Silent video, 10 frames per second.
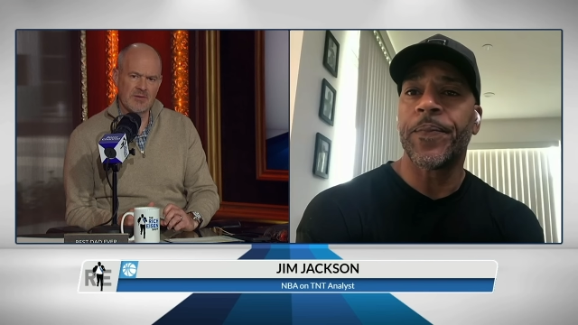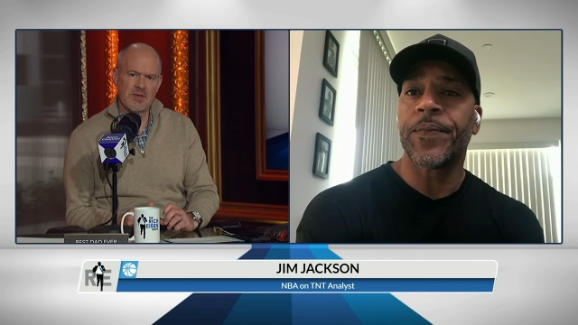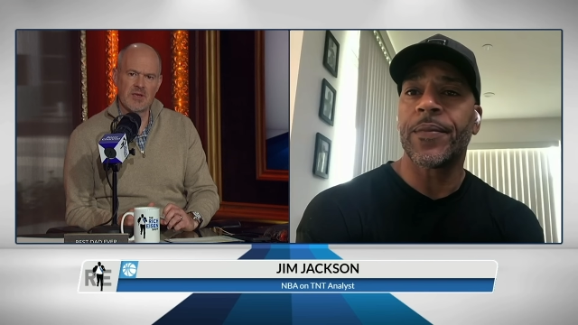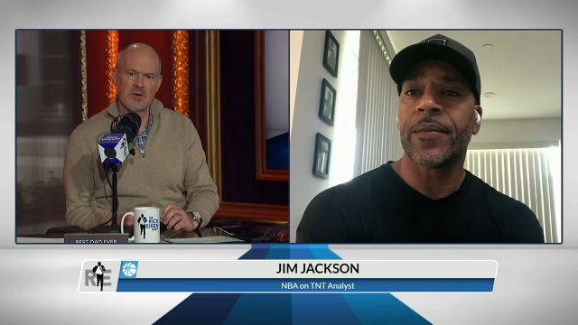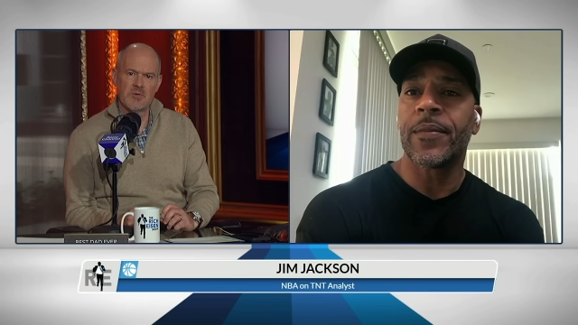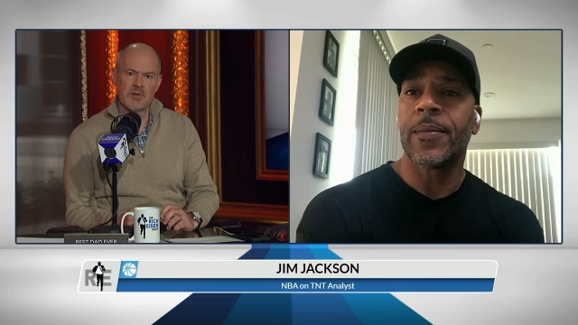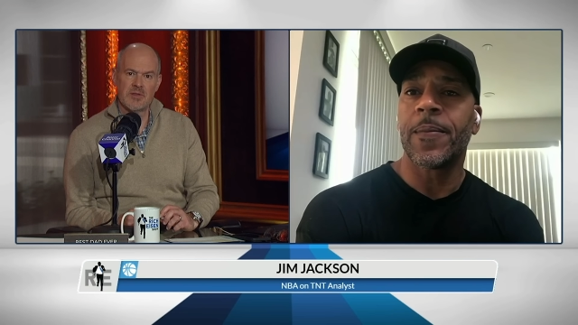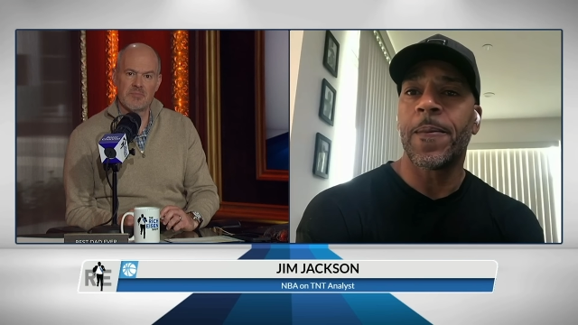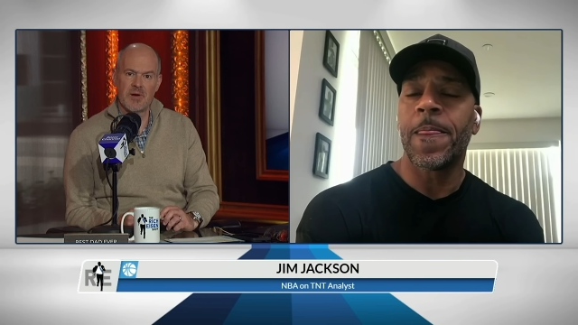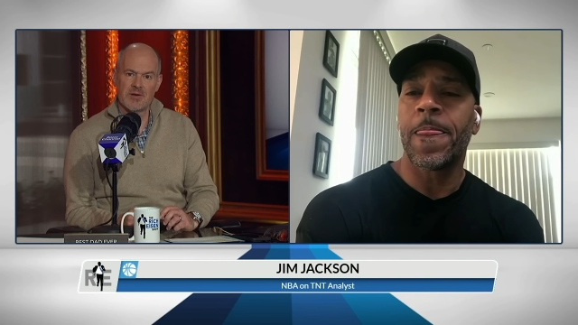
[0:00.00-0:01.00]
Speaker 1: asking you
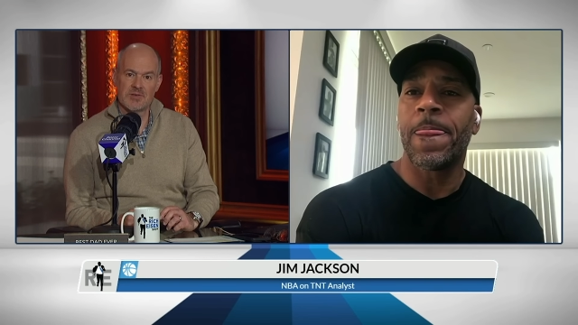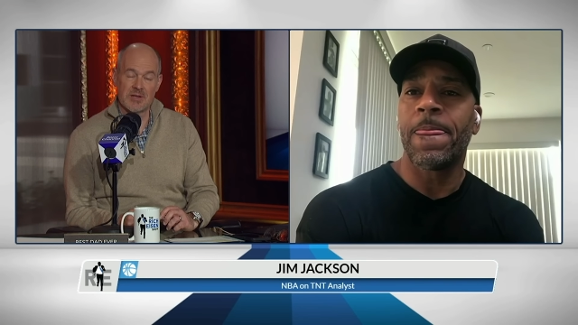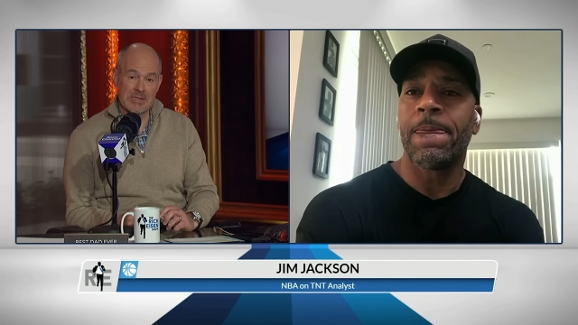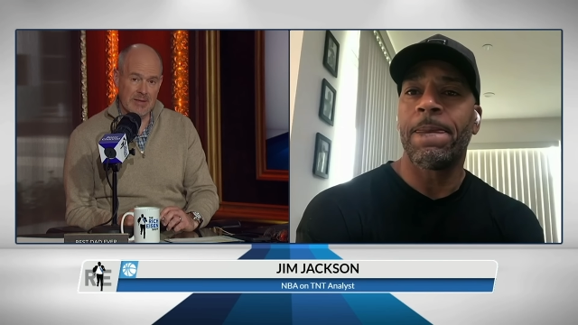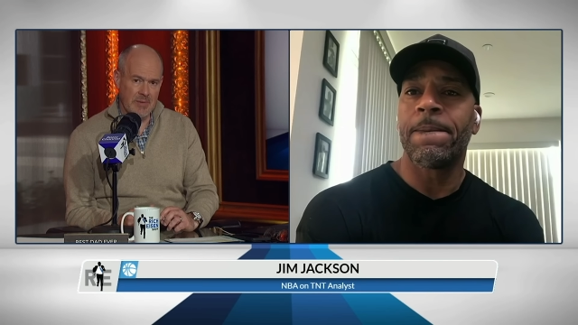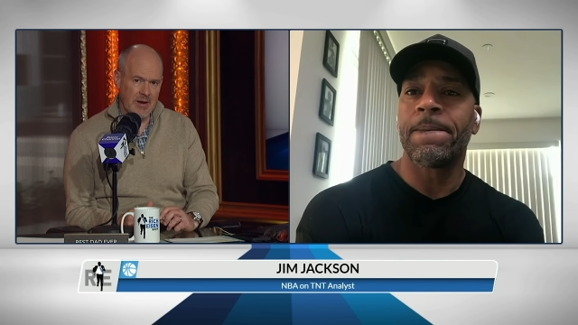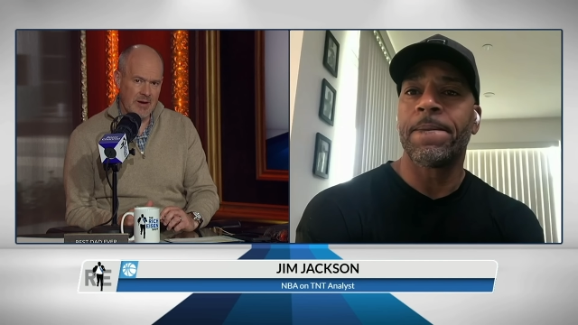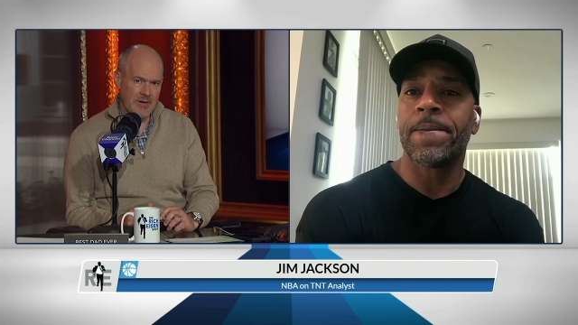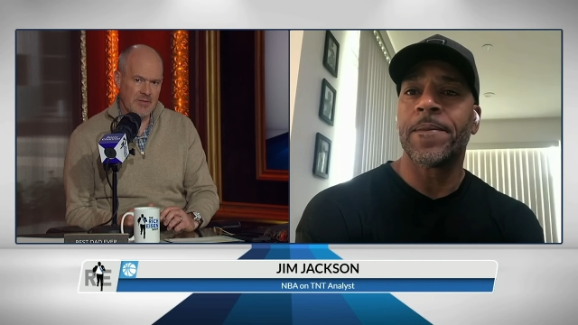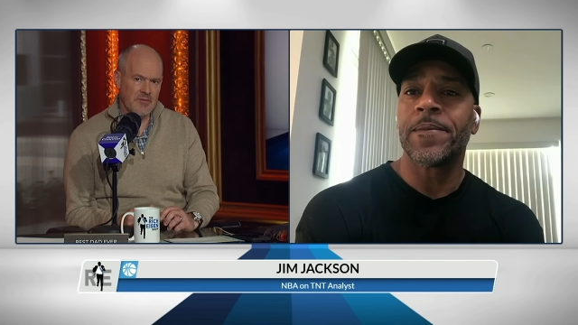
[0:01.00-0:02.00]
with the Bucks
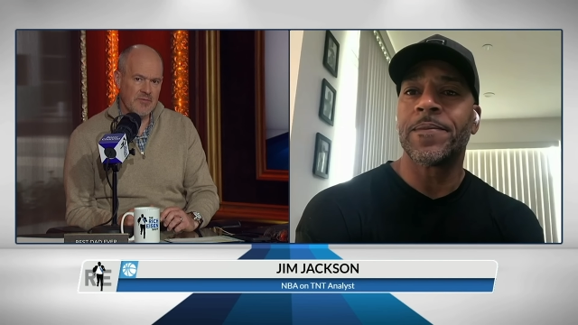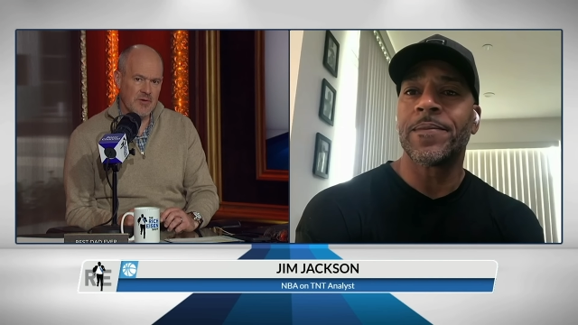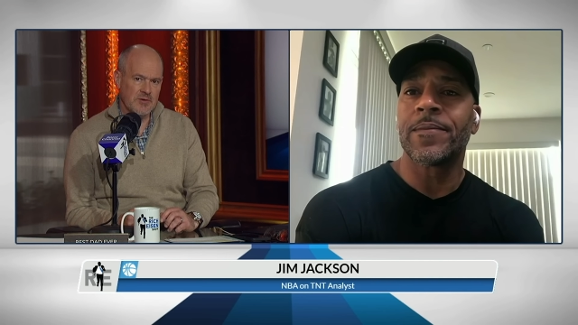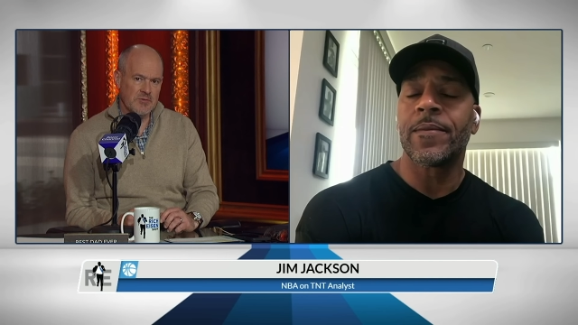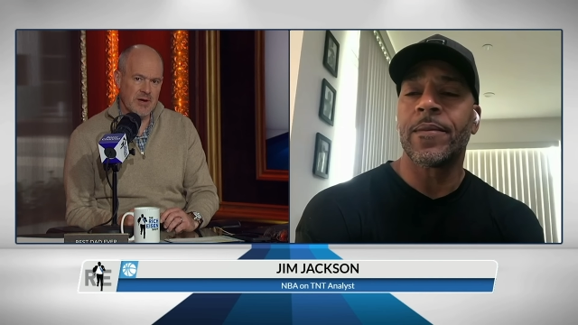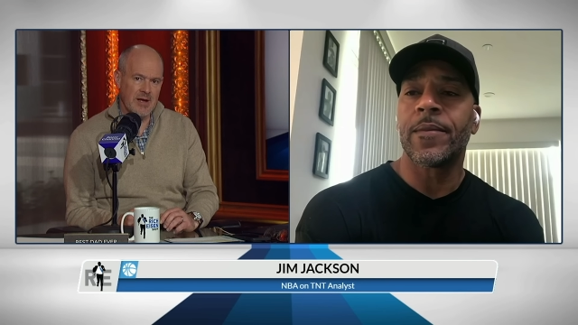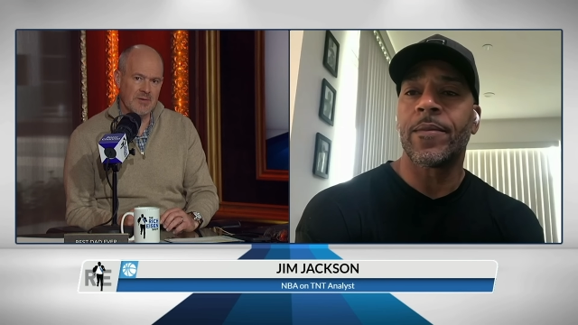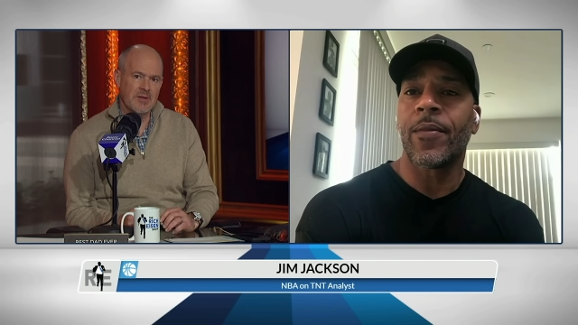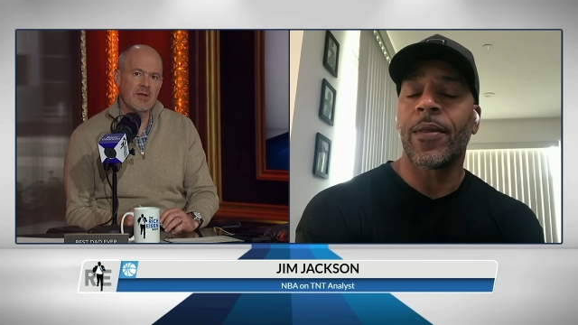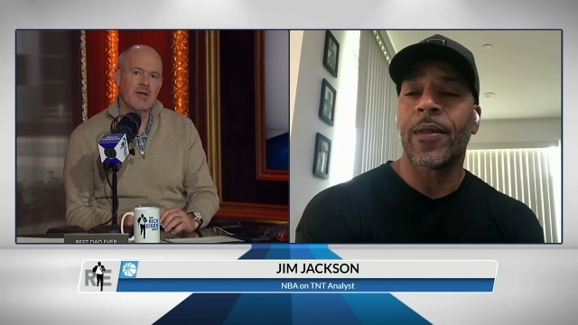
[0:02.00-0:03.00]
eliminated in the first
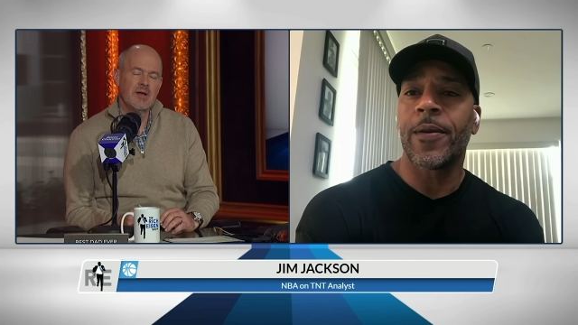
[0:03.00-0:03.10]
round